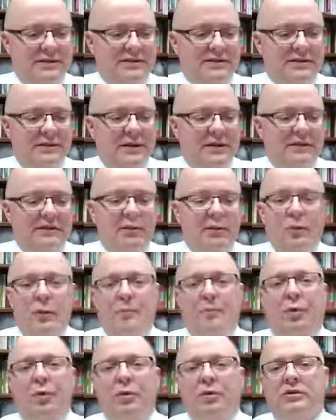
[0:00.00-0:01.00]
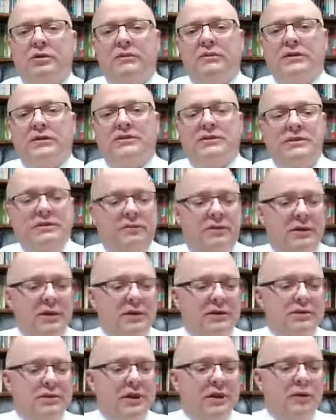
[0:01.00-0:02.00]
says that the report of this
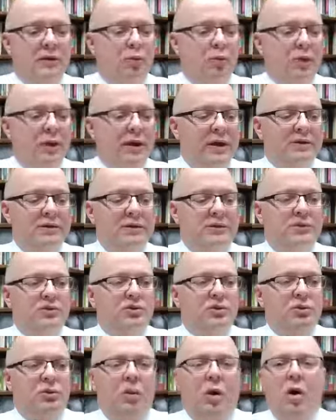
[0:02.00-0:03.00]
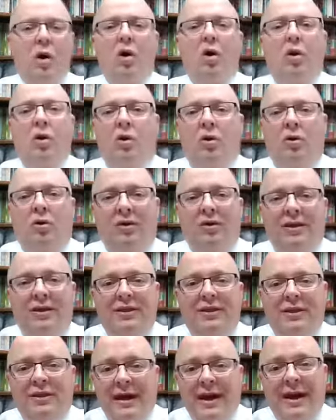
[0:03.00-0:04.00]
event went into all
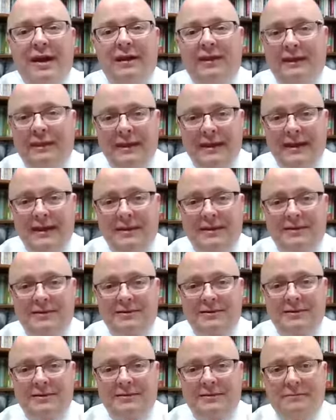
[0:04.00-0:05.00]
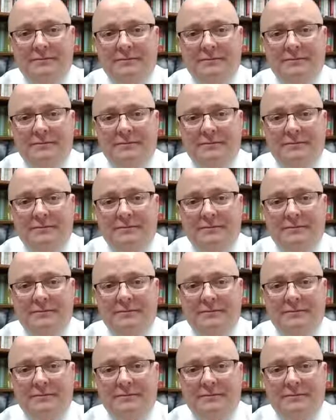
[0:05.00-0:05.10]
that land.